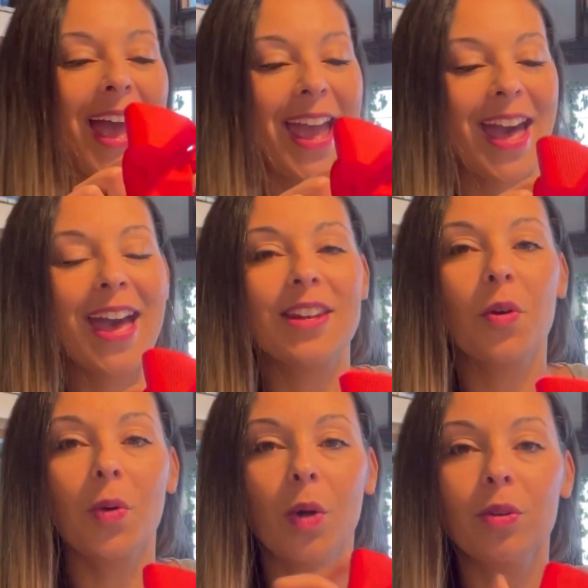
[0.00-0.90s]
and
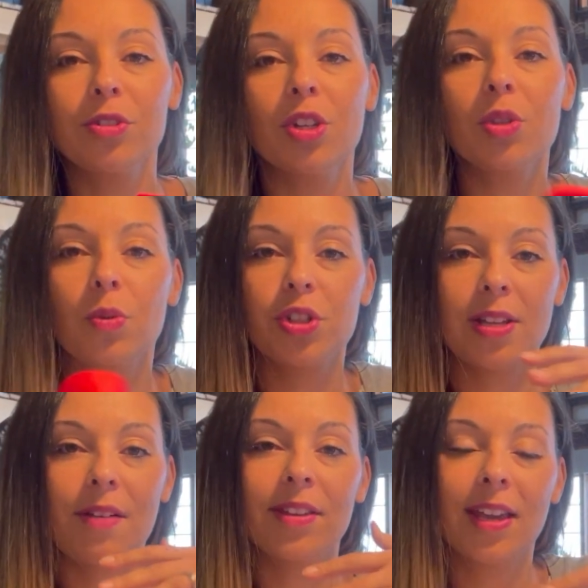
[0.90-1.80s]
what we'll do is we'll just
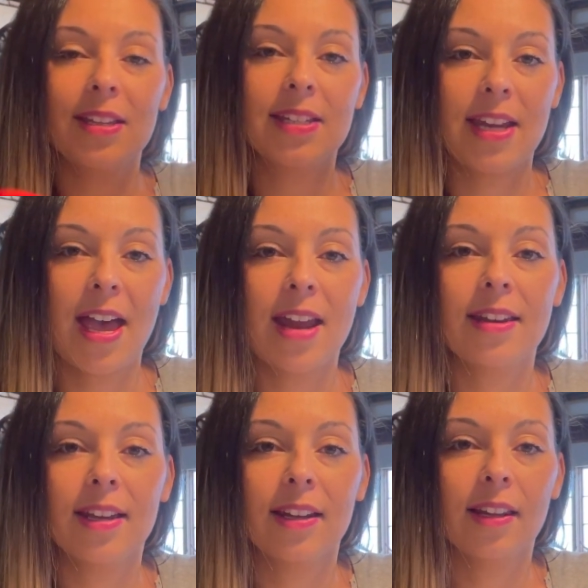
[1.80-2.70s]
have the kids stand
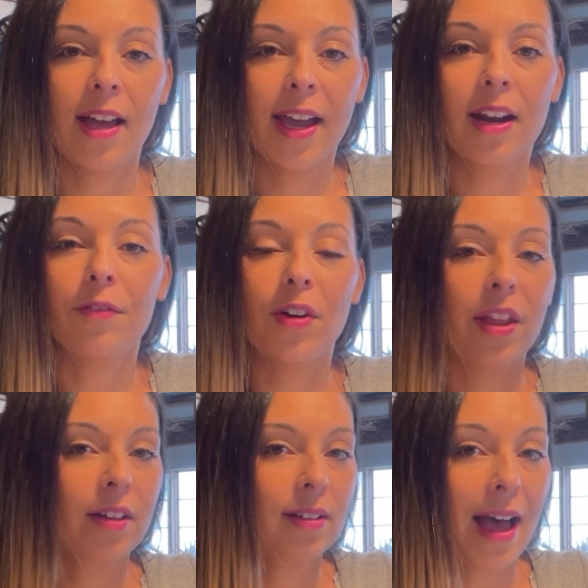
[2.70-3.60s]
in line in front of
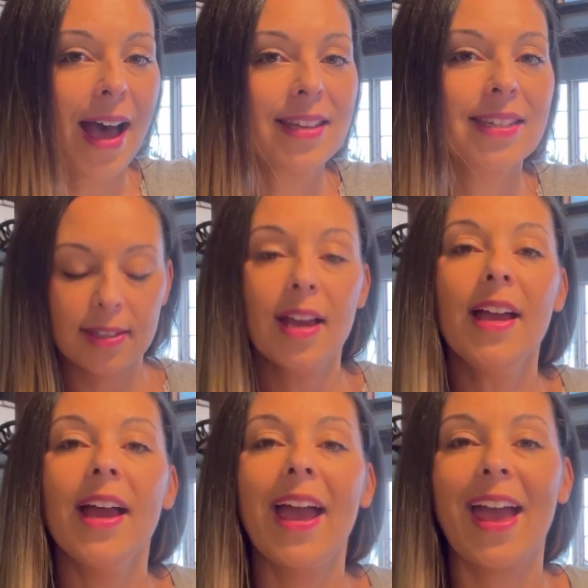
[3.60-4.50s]
the class,
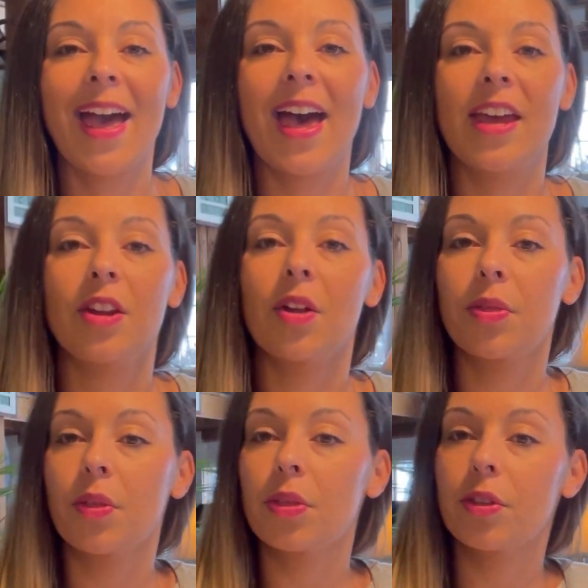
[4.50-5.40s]
and
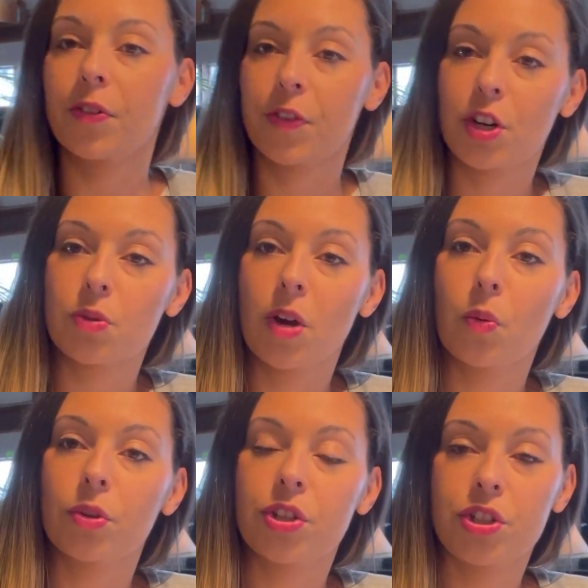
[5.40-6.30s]
the first one
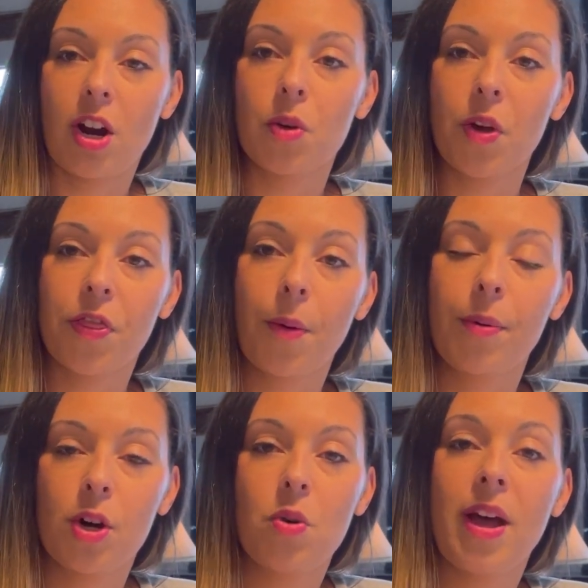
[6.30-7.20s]
will start with the
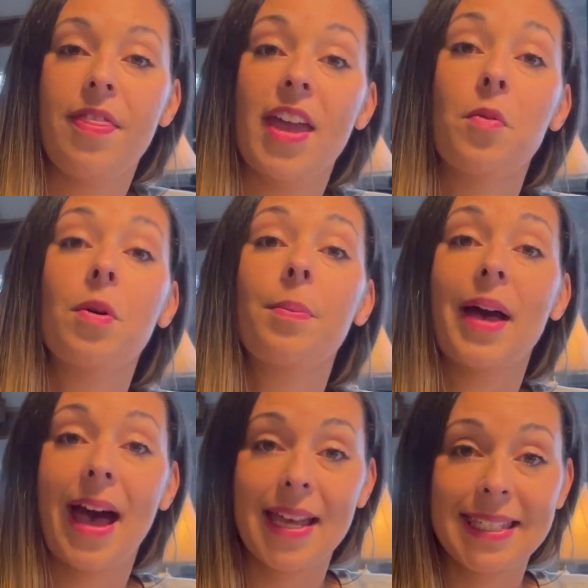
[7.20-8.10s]
bow, and they will
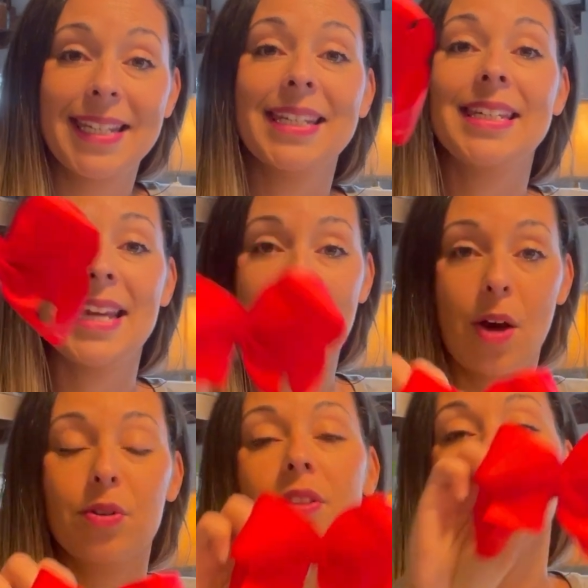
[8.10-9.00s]
pass it down
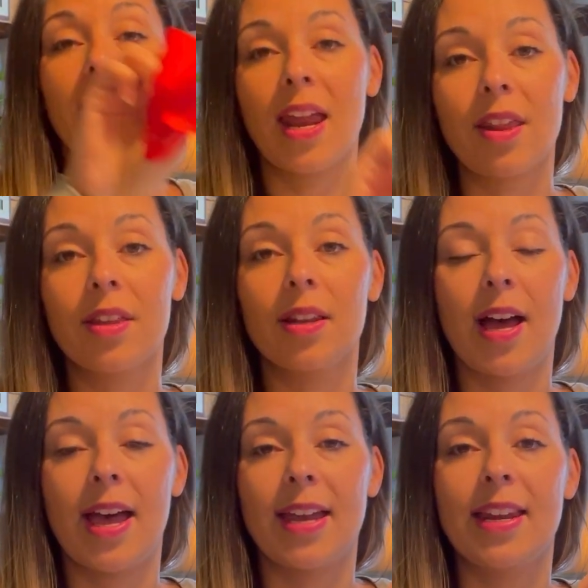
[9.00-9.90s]
to the end of the
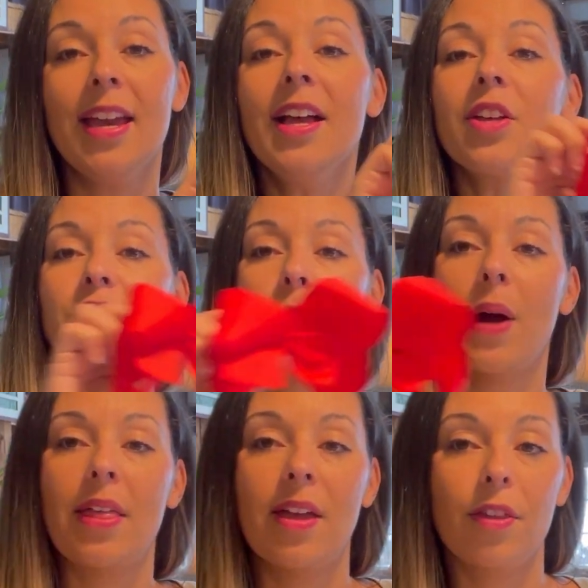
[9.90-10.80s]
line. So
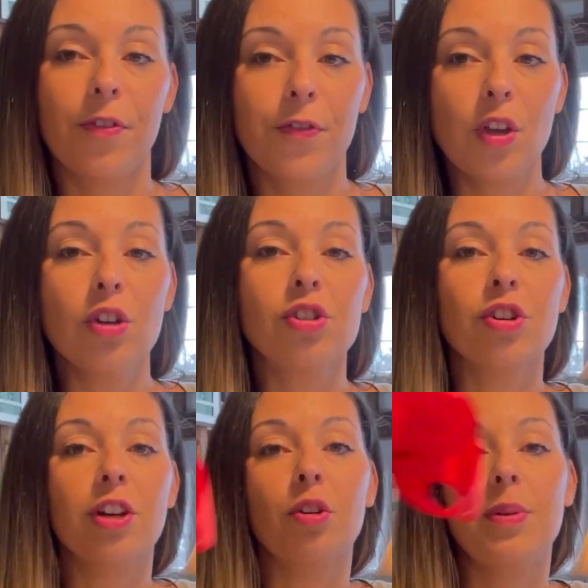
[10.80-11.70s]
by in the future,
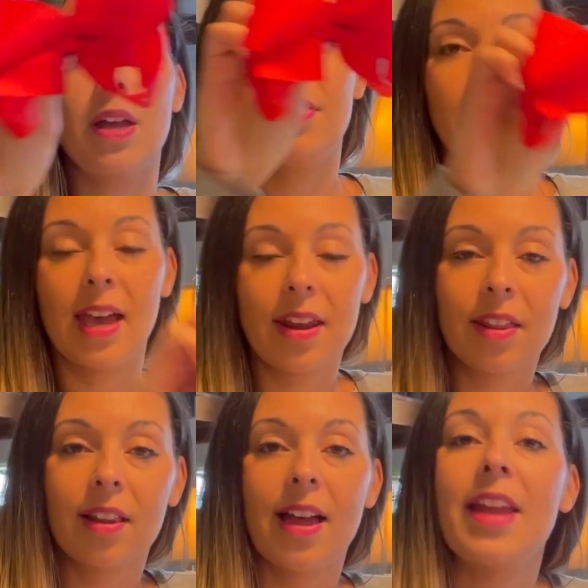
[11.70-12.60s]
it'll be at the end of the
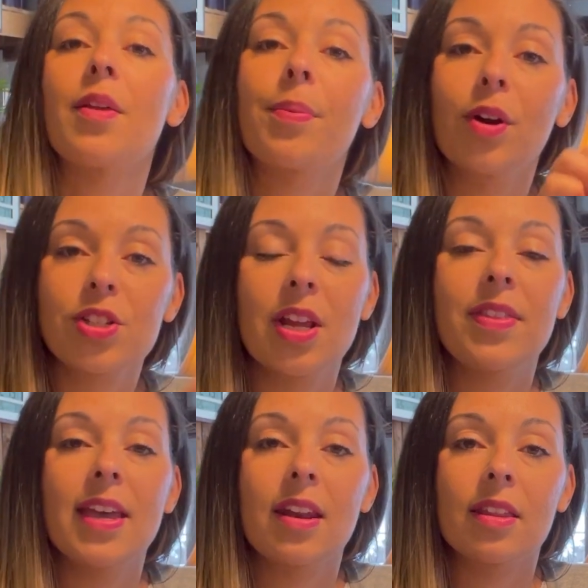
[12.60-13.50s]
line. The person at
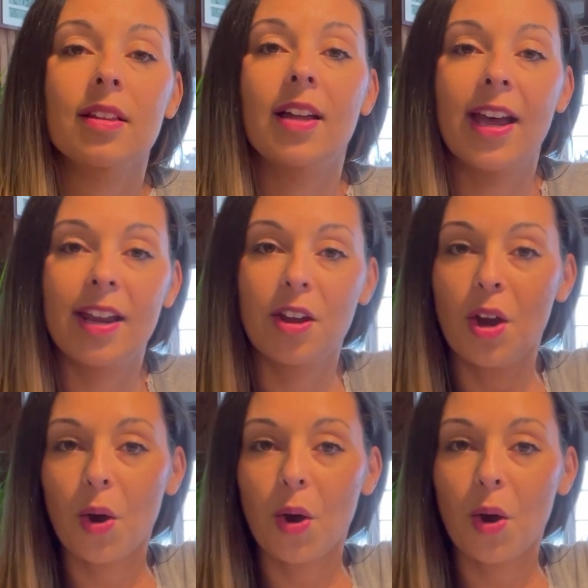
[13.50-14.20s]
the end of the line